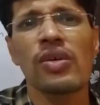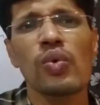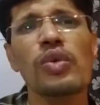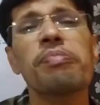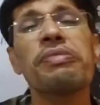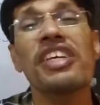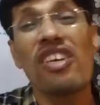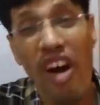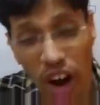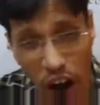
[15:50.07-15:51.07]
would be
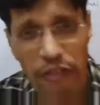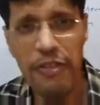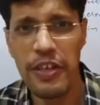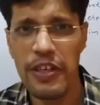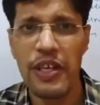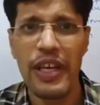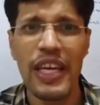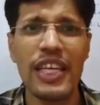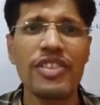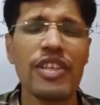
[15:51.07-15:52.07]
offered.
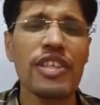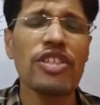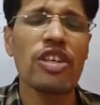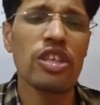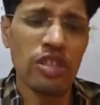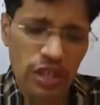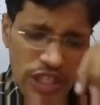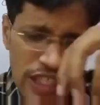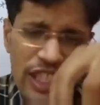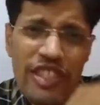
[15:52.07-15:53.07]
As a result,
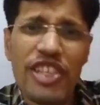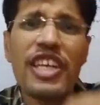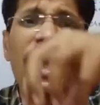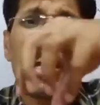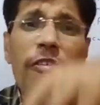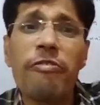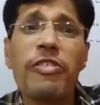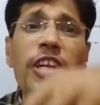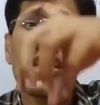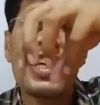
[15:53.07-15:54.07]
each and
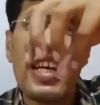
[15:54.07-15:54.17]
every